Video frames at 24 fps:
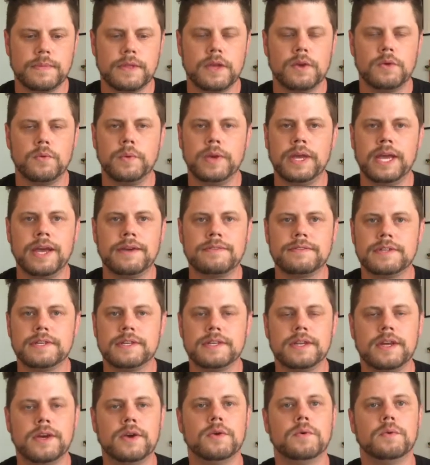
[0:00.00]
We have to
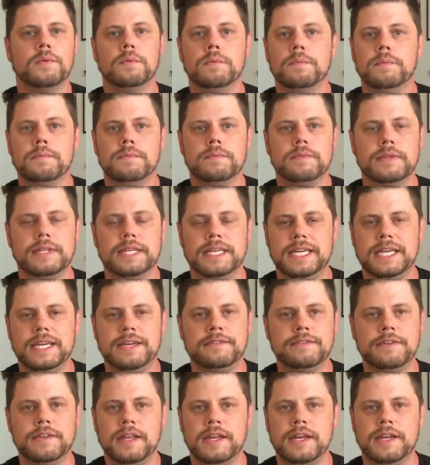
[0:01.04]
know the
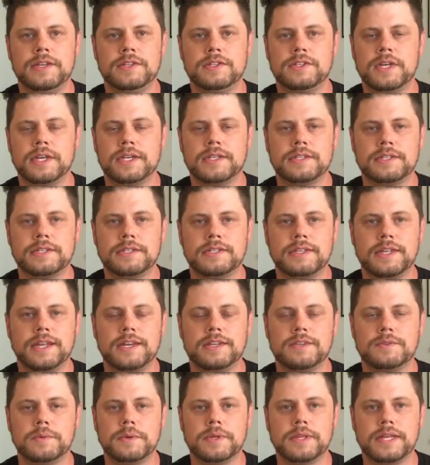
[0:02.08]
evil and injustice that
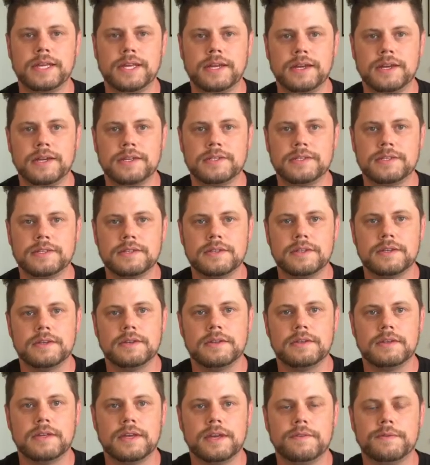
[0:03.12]
is within us
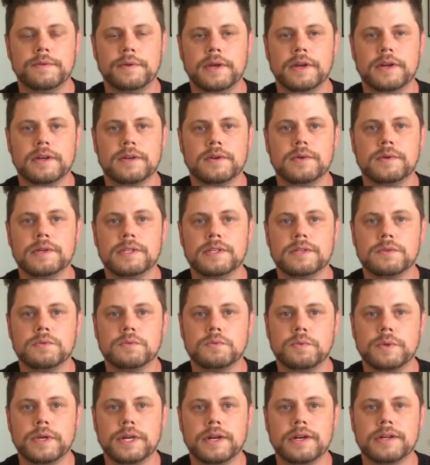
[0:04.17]
if we are going to
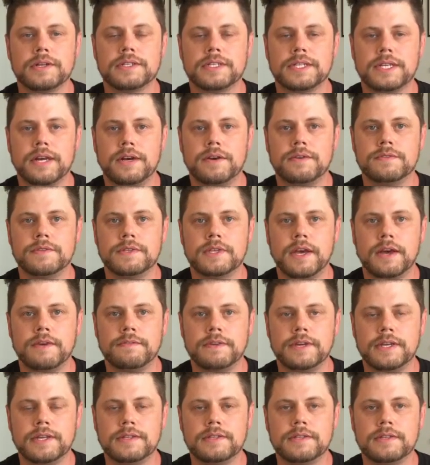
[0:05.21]
rid ourselves of
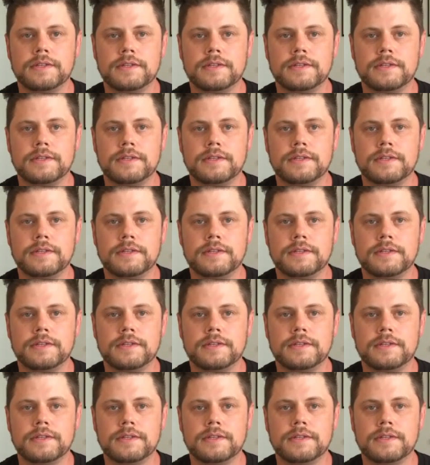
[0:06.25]
it.